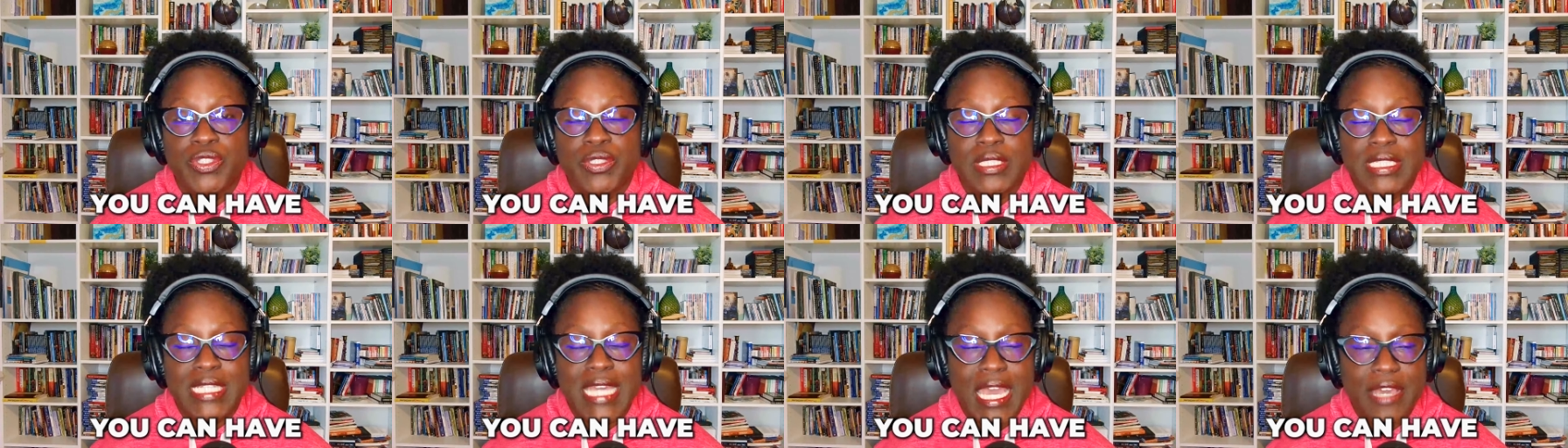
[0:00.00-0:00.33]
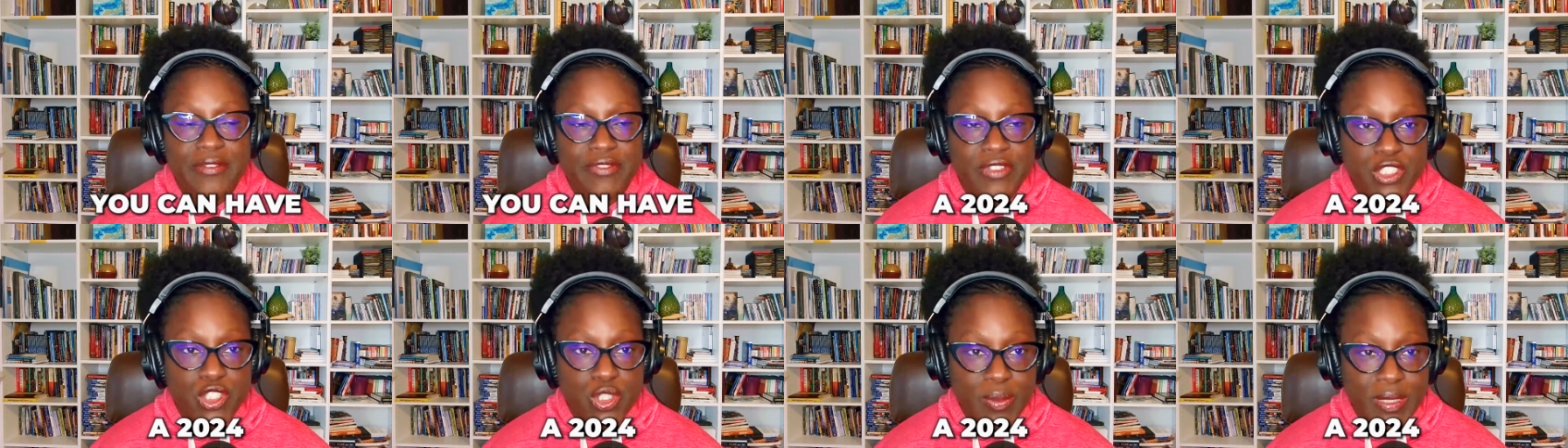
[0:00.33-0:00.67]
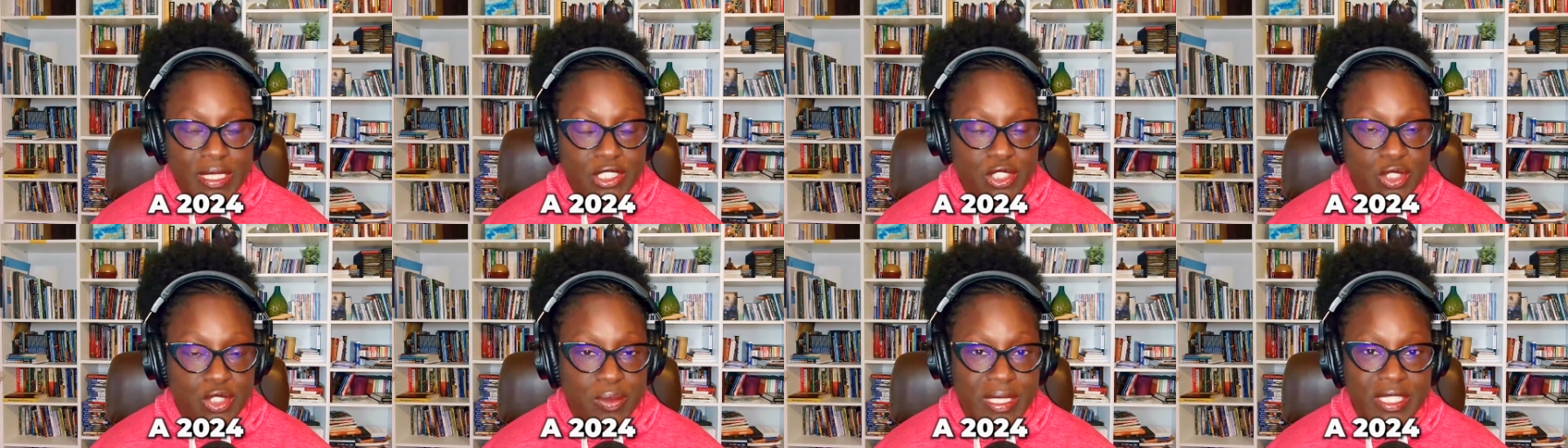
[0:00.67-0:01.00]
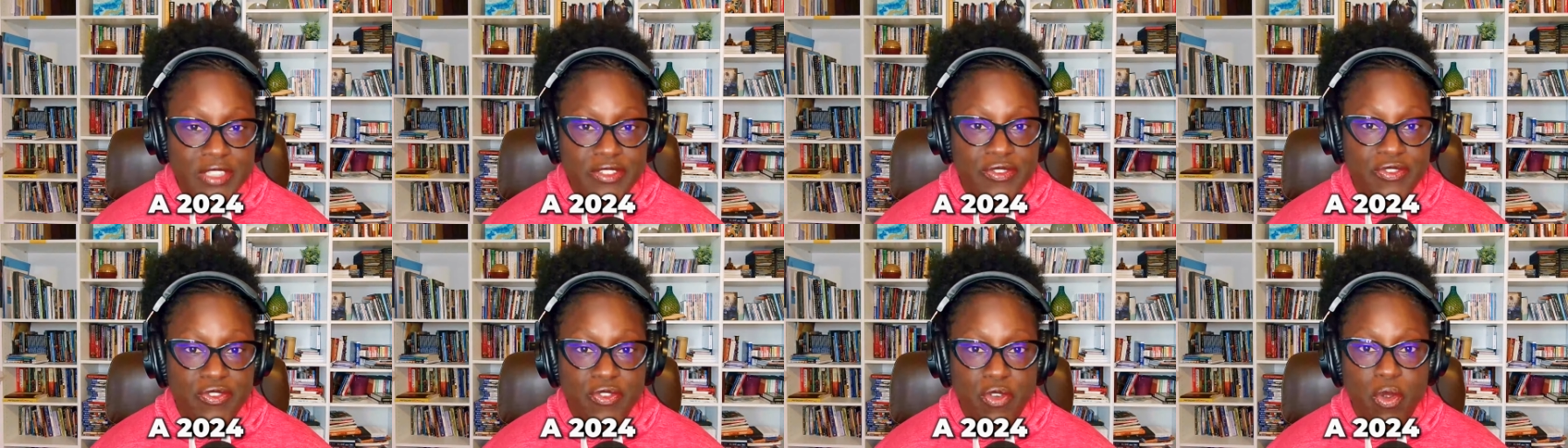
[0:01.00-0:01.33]
You can have a
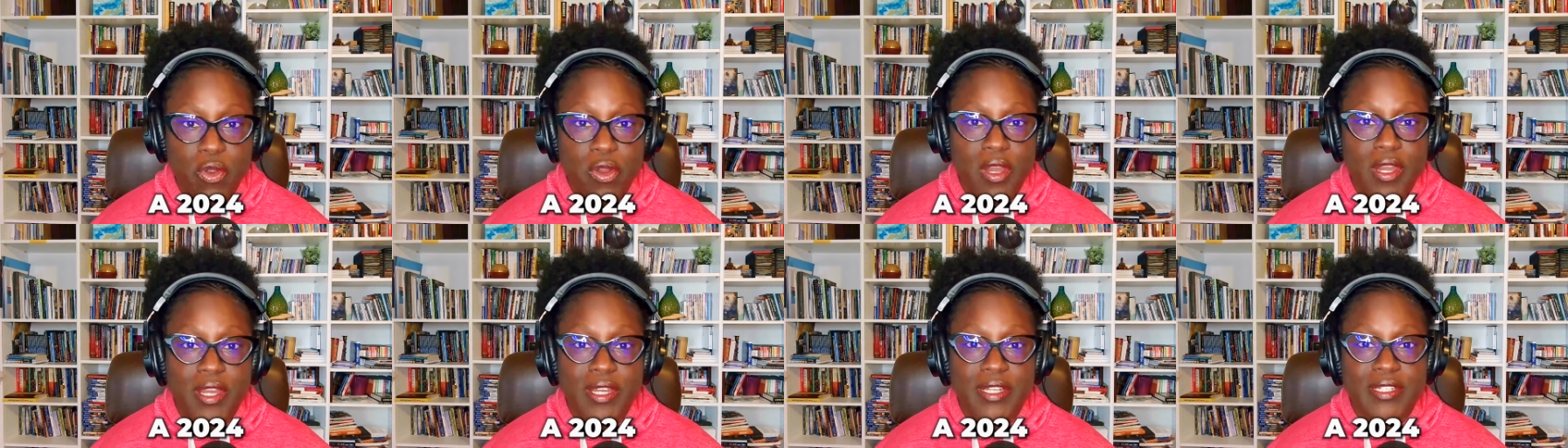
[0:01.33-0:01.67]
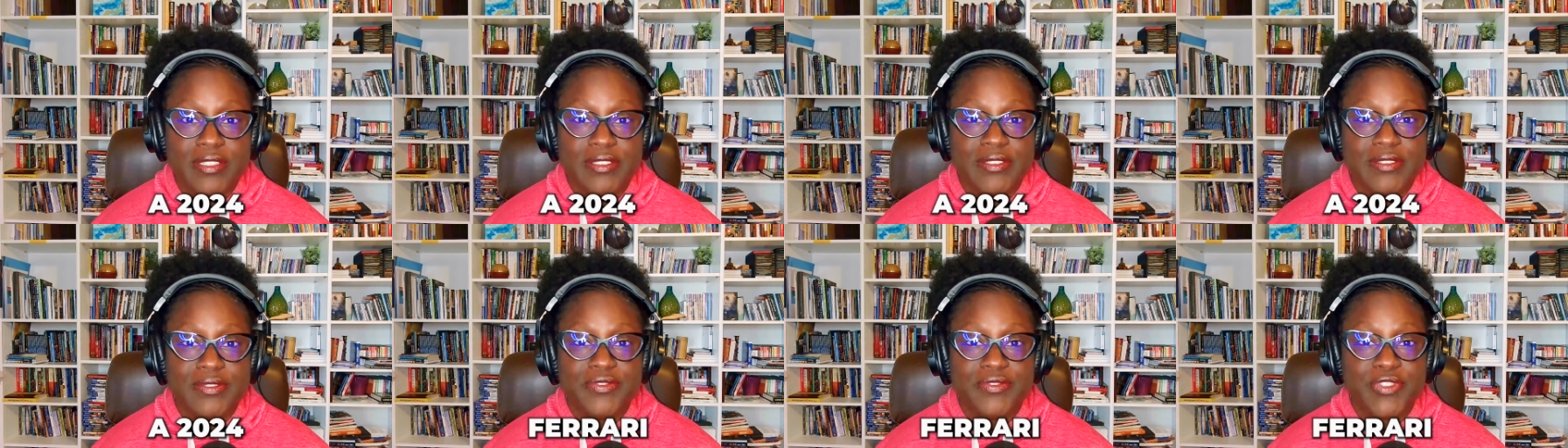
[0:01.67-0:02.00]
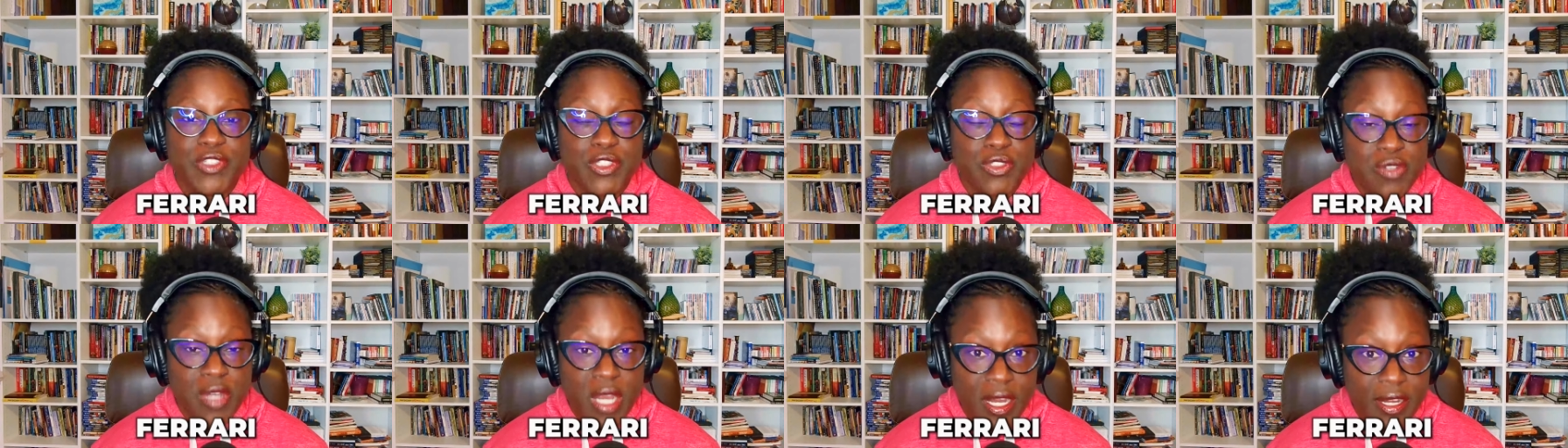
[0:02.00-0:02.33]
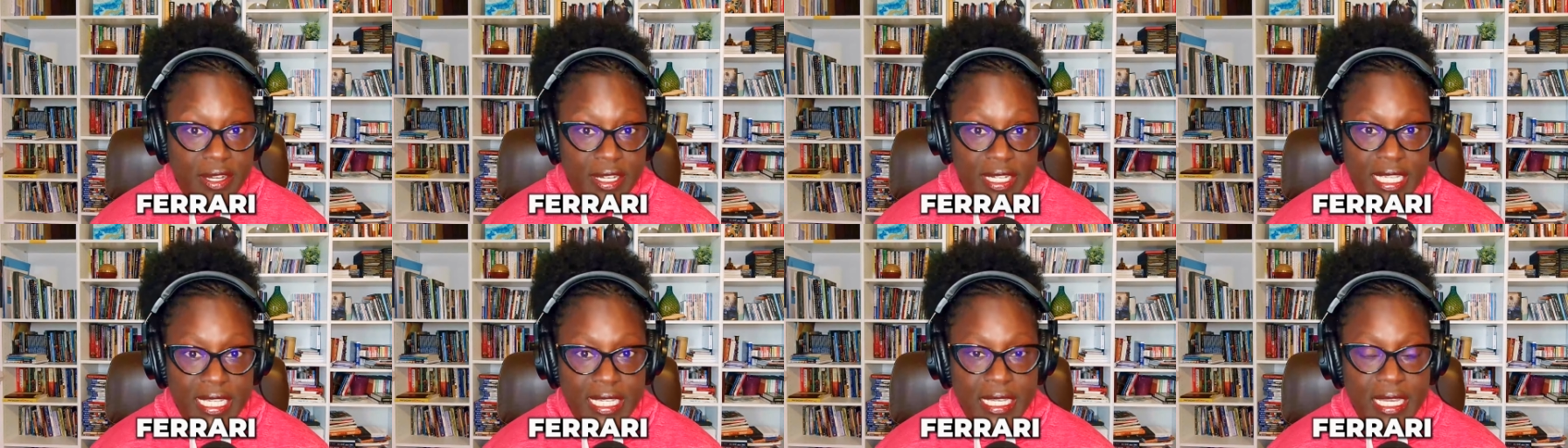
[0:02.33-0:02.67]
2024
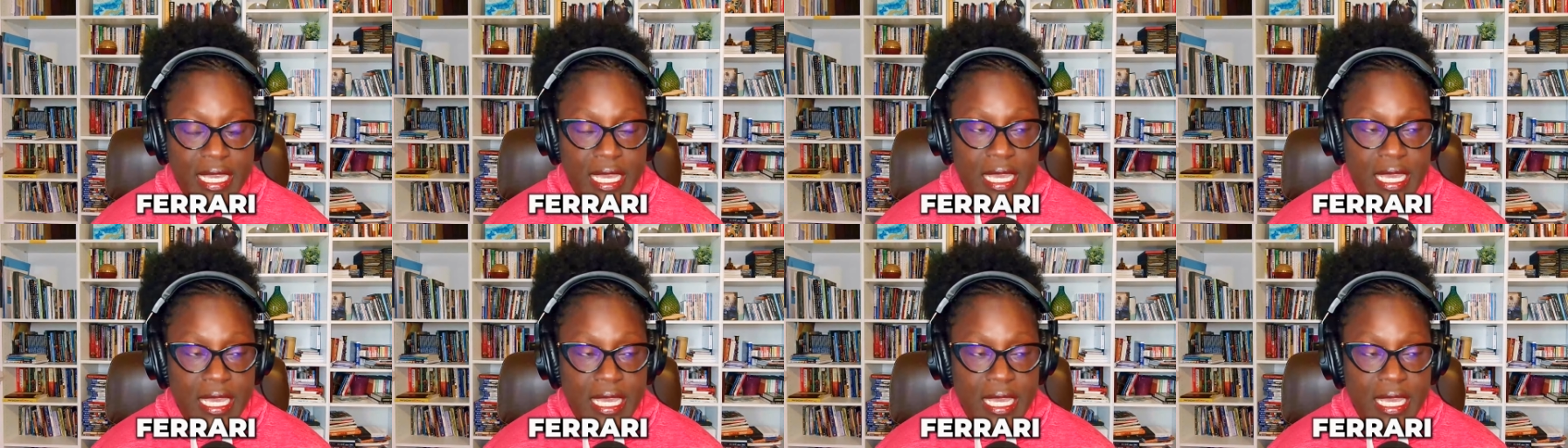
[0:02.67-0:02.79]
Ferrari